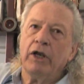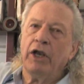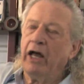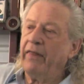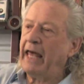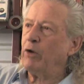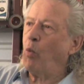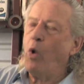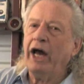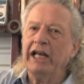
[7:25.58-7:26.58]
Now that
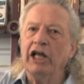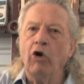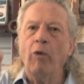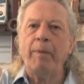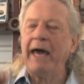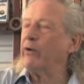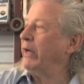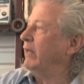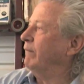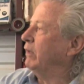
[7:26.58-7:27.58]
one little
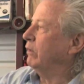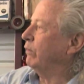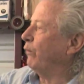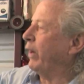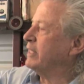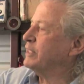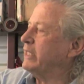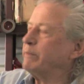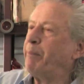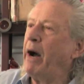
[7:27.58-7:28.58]
battery runs
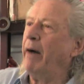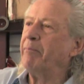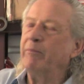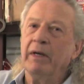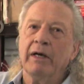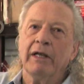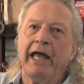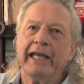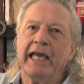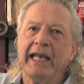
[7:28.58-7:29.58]
this pump
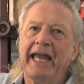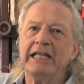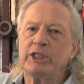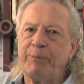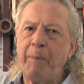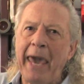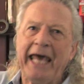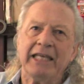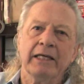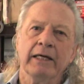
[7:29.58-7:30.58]
like it ain't
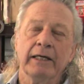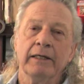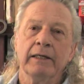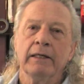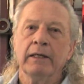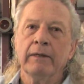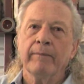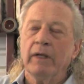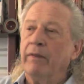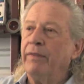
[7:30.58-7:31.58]
spit.
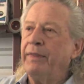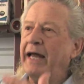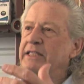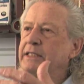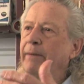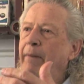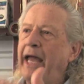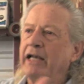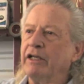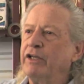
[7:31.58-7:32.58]
That's the
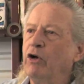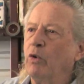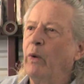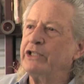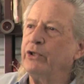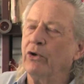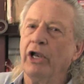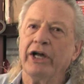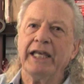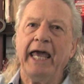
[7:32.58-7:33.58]
magnitude of what
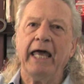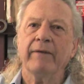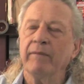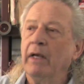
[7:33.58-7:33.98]
you're looking at.